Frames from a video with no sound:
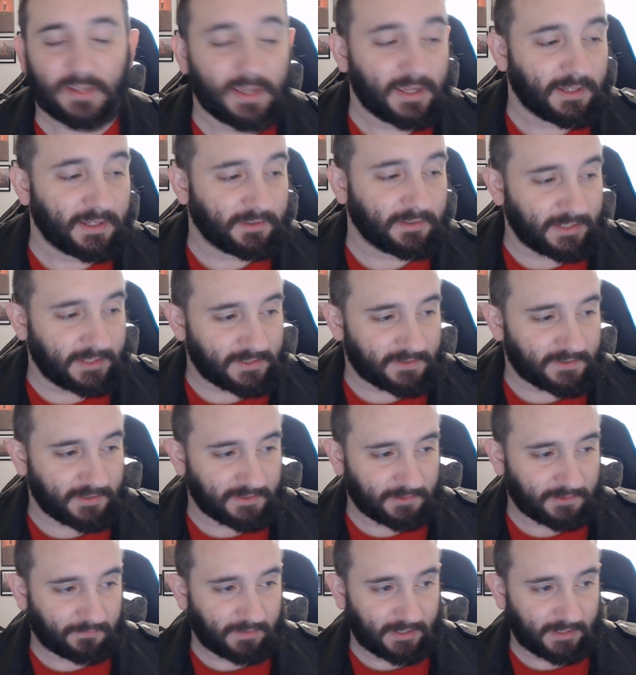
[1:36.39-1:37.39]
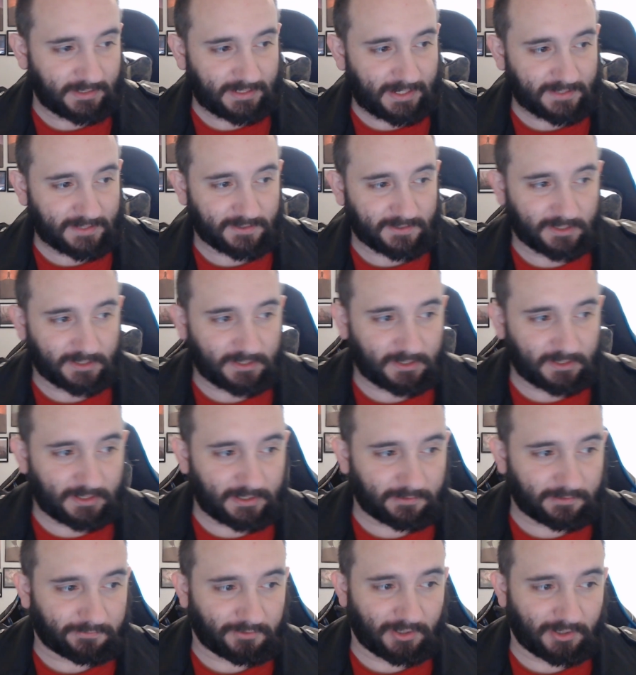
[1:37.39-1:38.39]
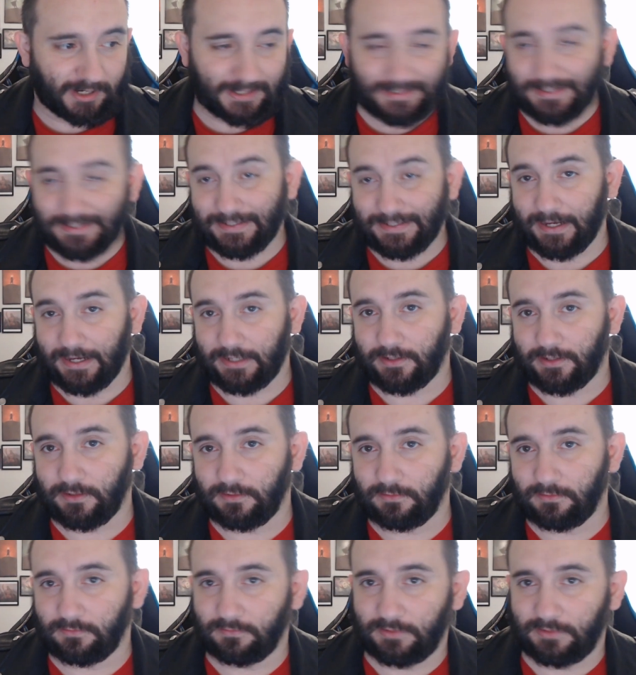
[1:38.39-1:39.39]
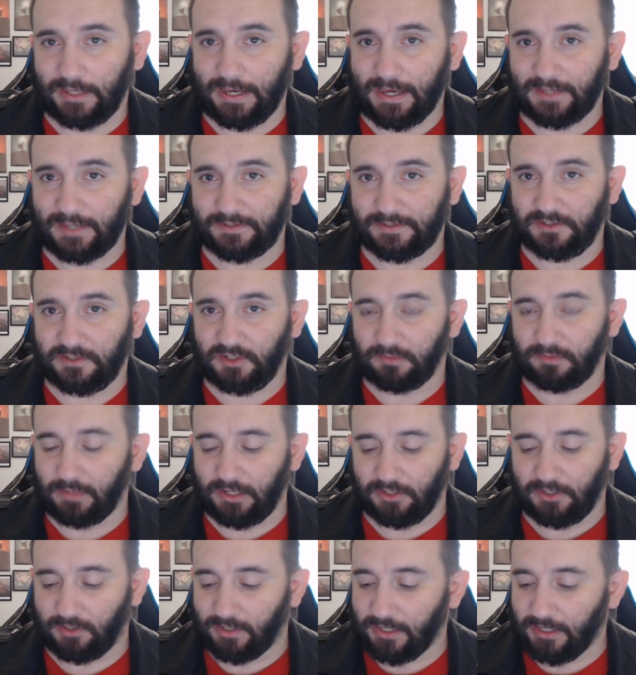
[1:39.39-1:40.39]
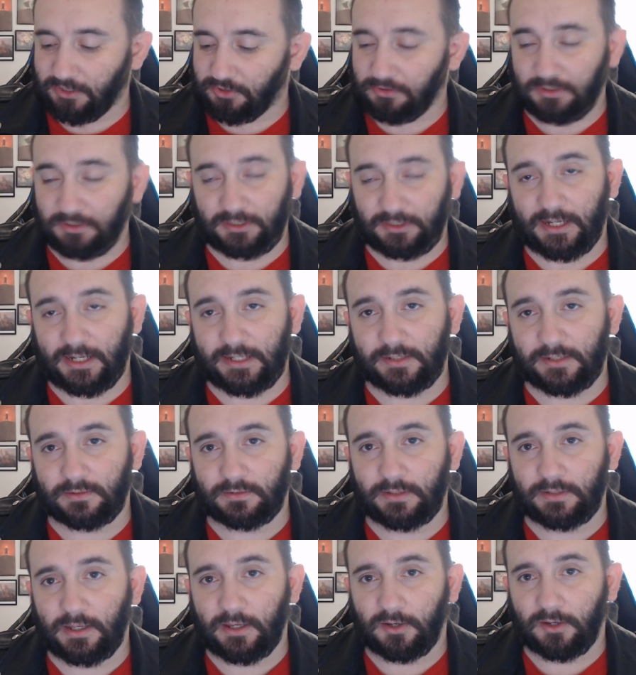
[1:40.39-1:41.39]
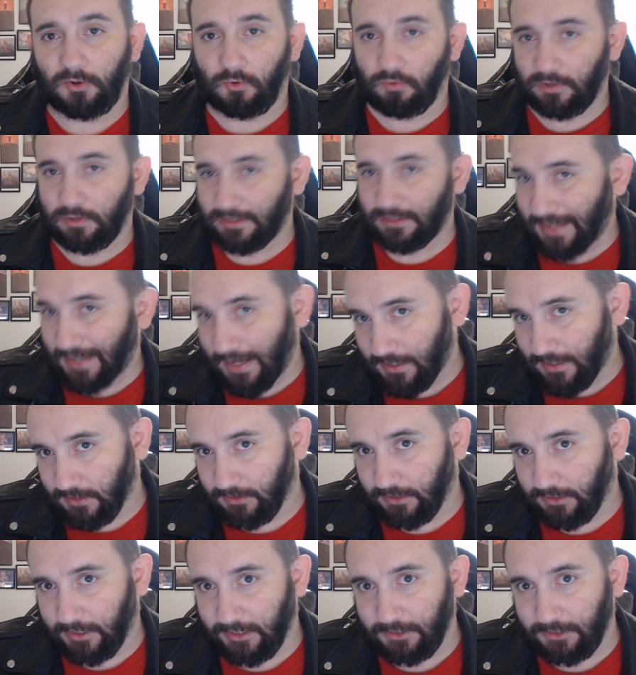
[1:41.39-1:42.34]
This is a fantastic card for any deck that has its commander enter a lot or attack a lot.